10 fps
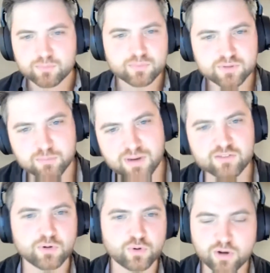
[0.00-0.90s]
it
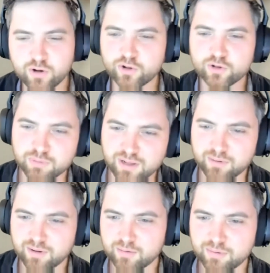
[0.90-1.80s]
makes me look old, blah,
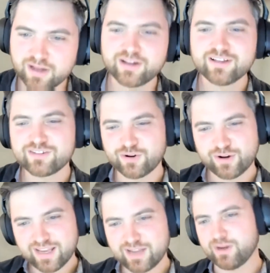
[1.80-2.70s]
blah, blah, blah.
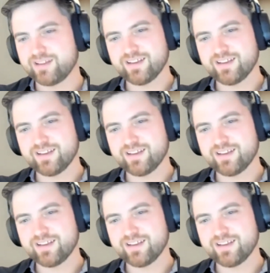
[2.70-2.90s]
So anyway,